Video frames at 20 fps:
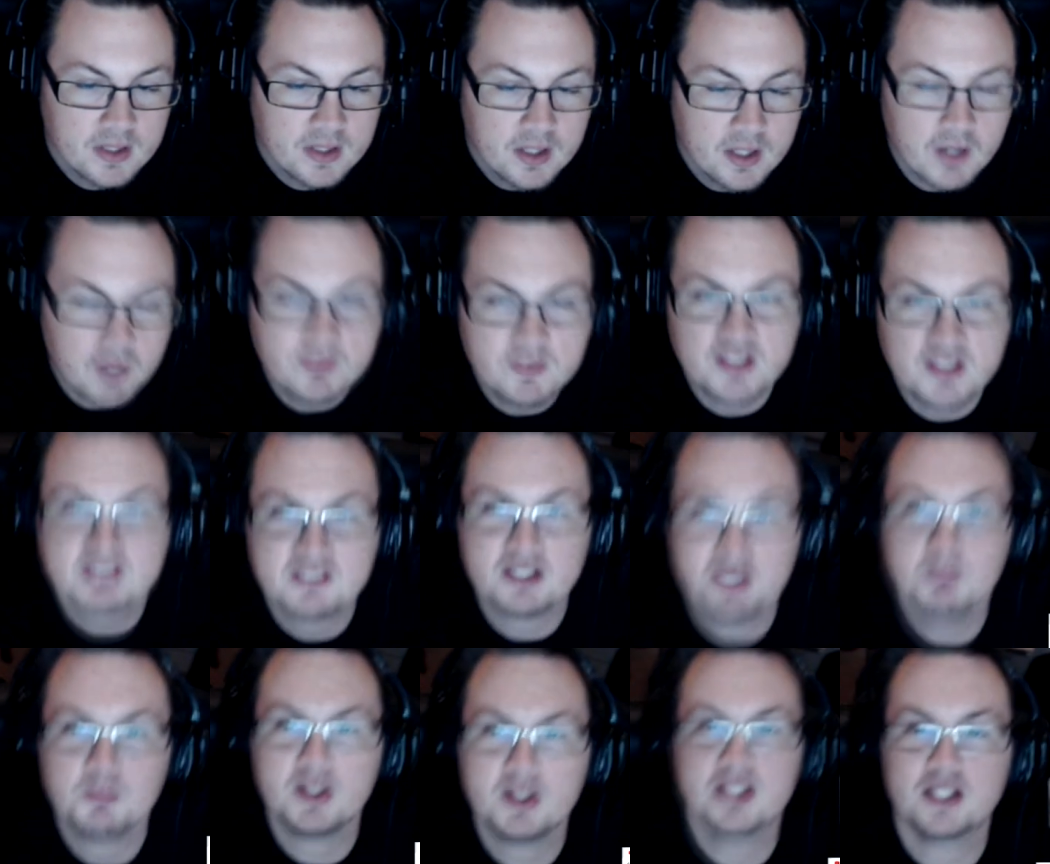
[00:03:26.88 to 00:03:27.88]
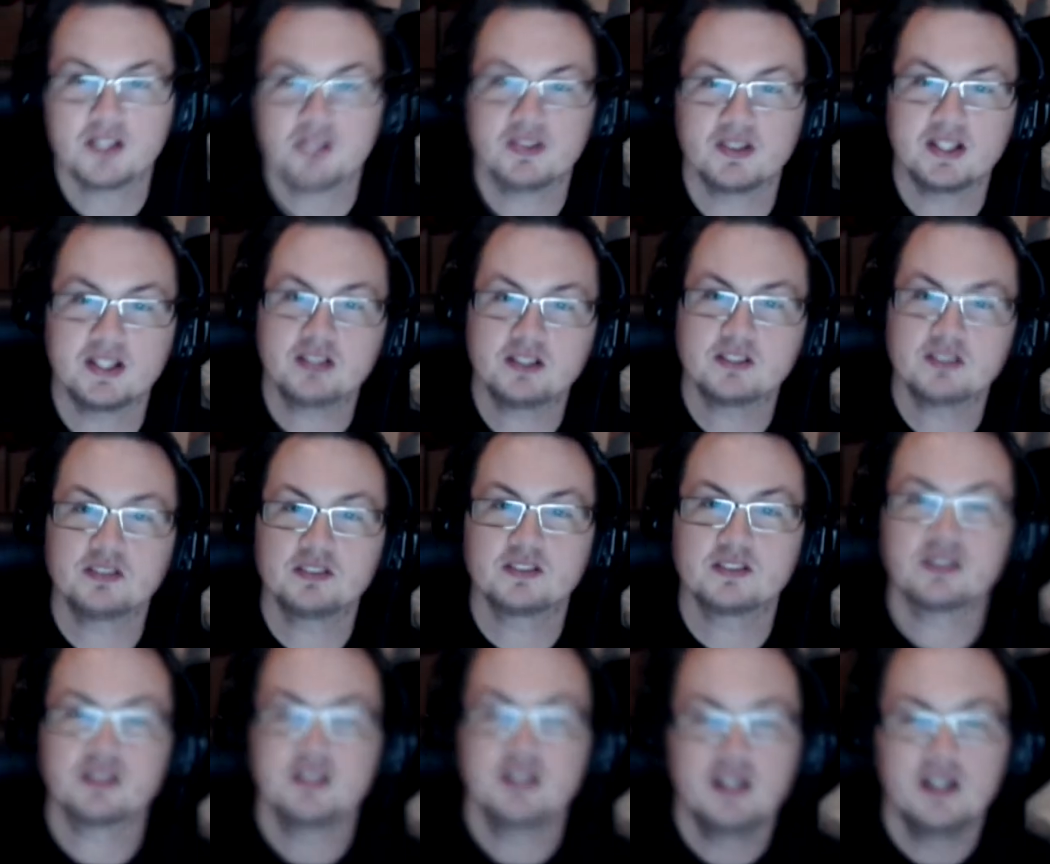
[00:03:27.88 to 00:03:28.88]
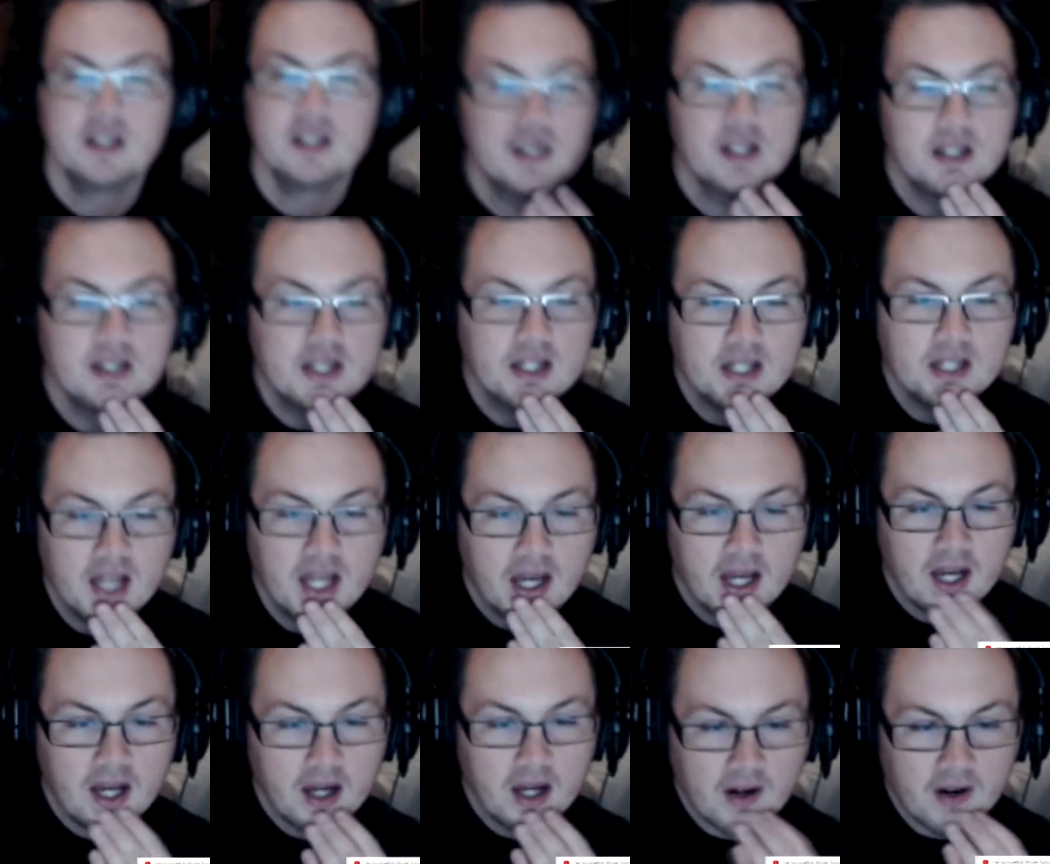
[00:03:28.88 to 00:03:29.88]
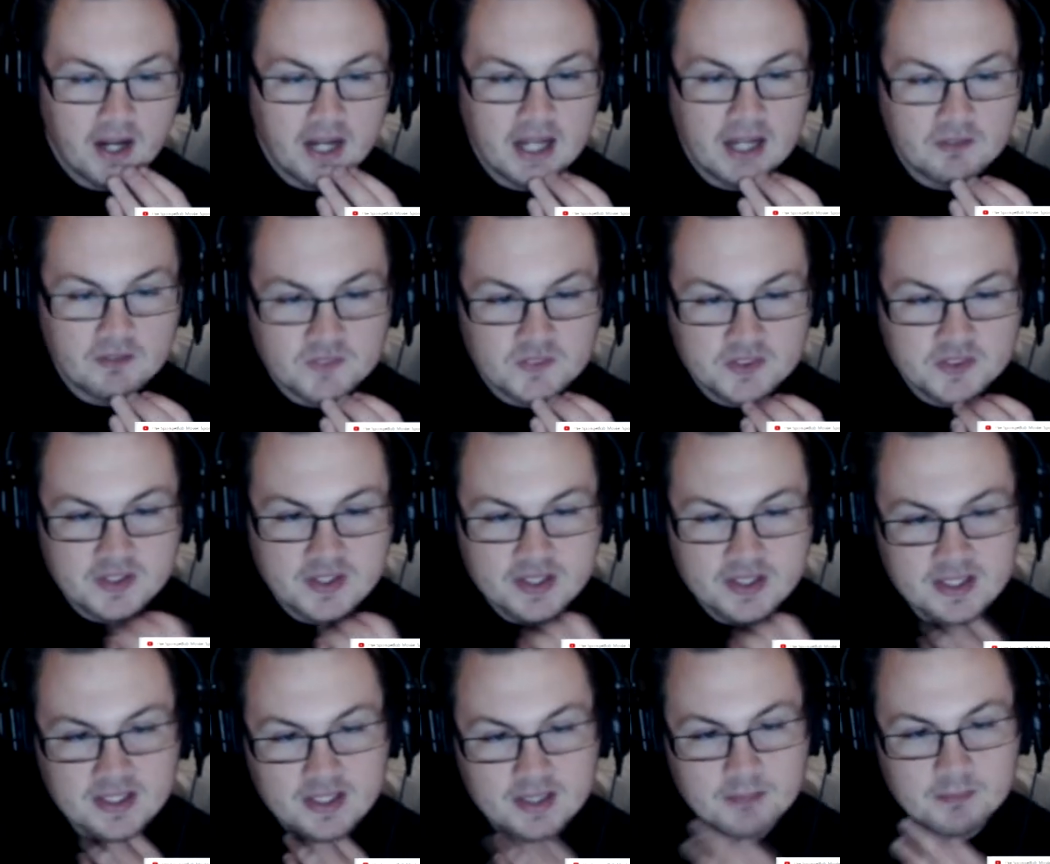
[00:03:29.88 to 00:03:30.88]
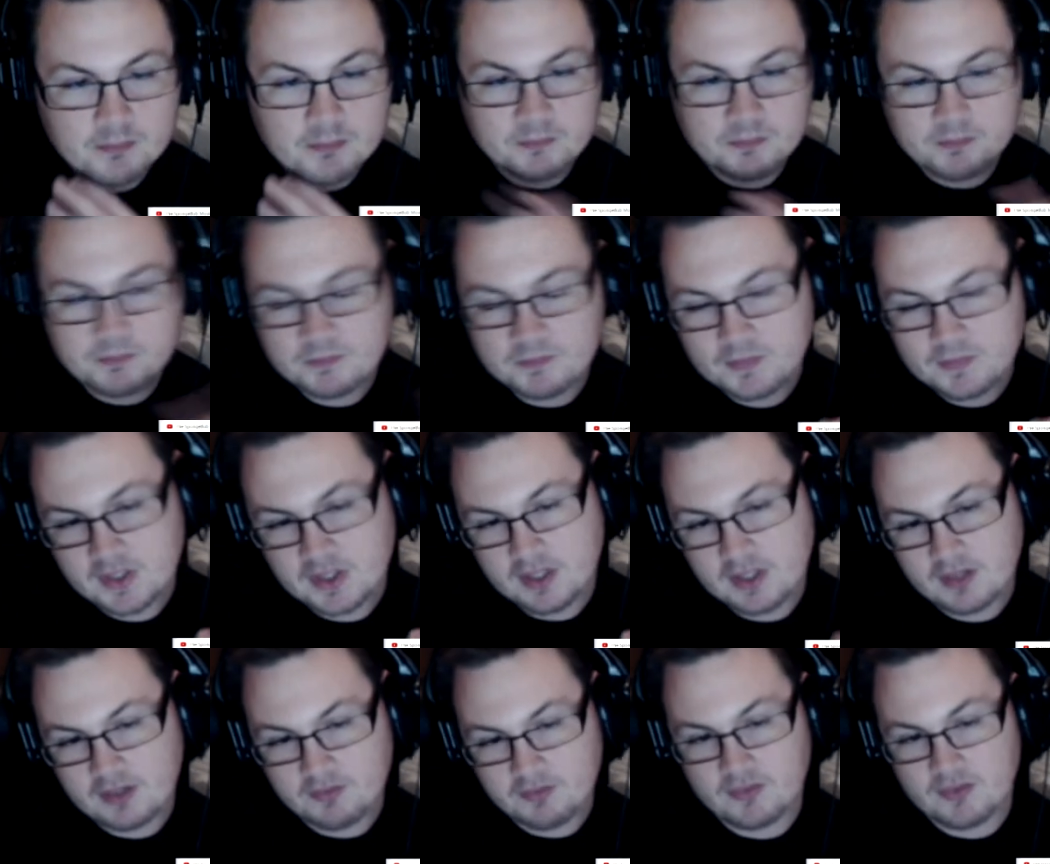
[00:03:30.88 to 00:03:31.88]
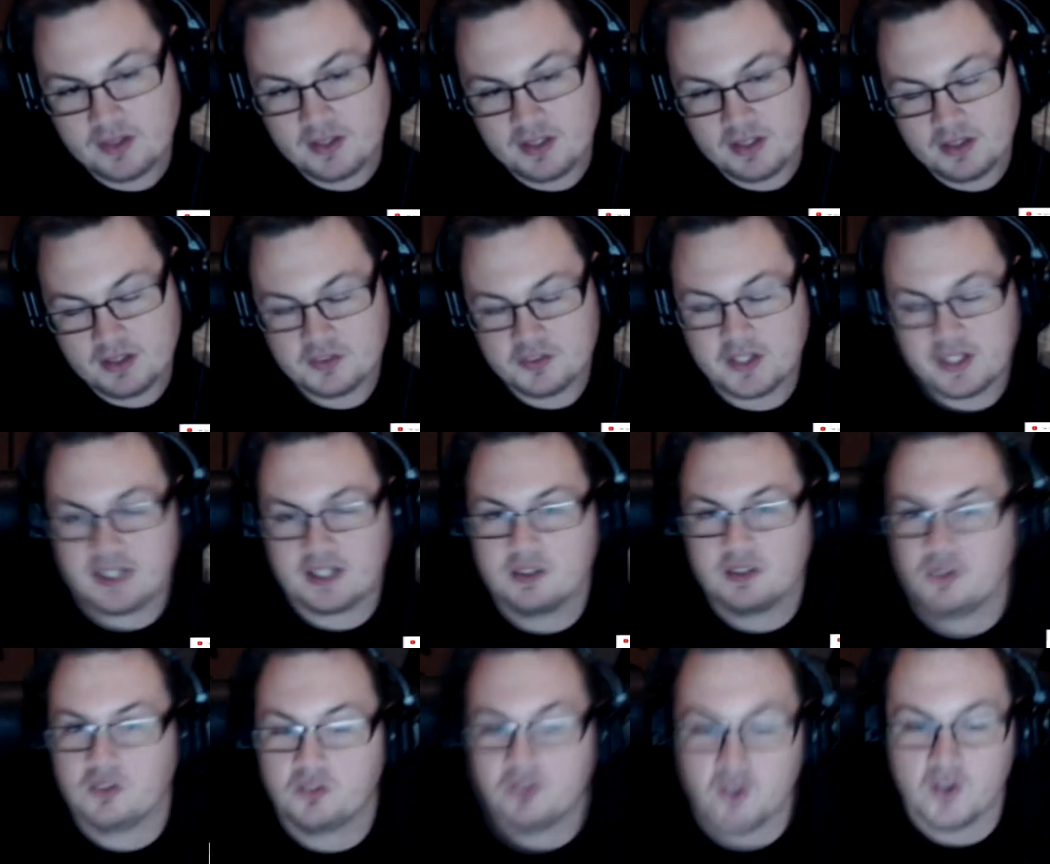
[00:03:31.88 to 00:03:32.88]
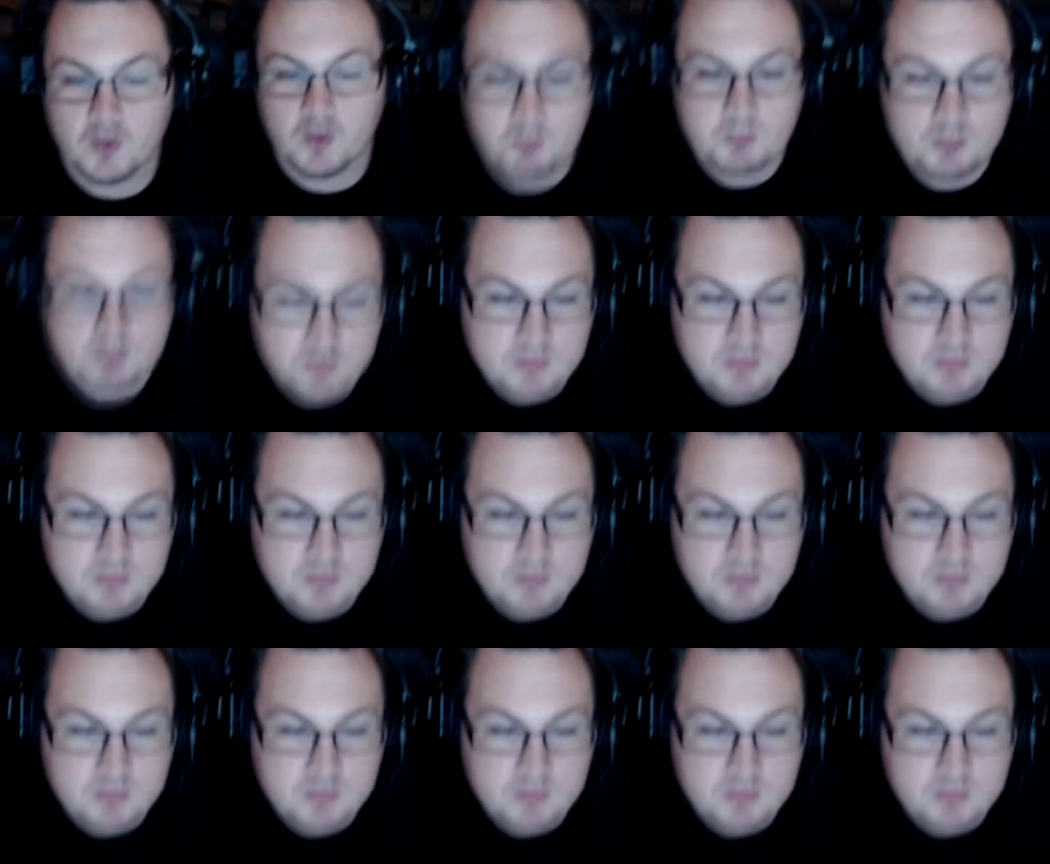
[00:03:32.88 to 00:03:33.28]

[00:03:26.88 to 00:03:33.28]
Can't really say much of it because I haven't seen the um the, the second film.